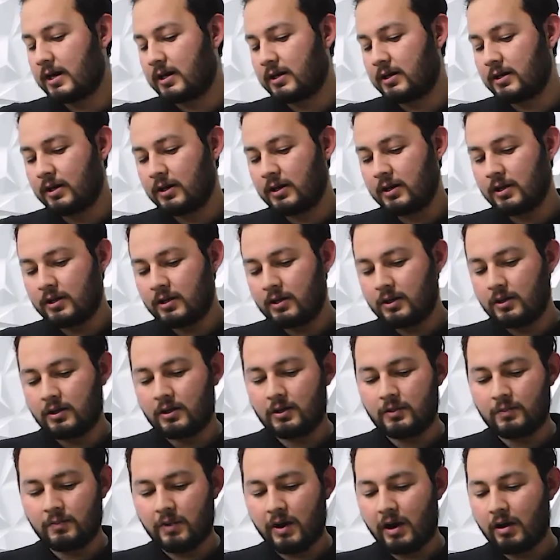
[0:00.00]
end,
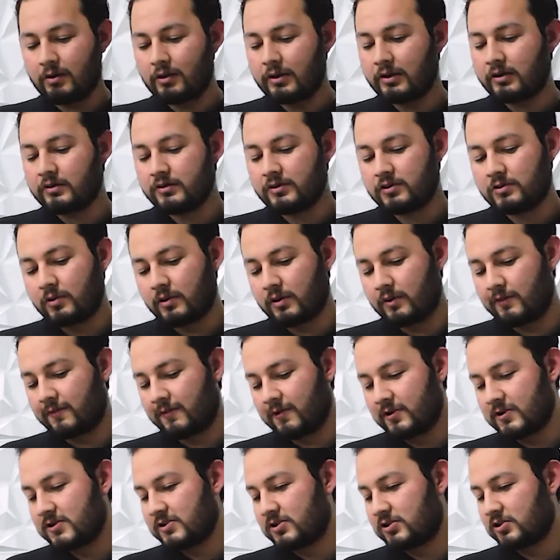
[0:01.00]
parallel to our
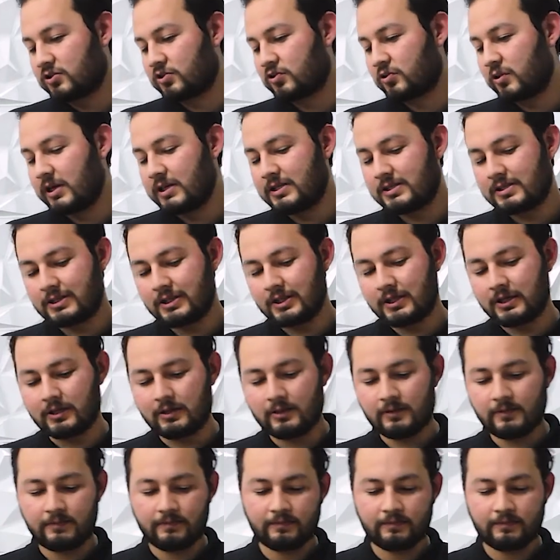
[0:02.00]
first straight slit.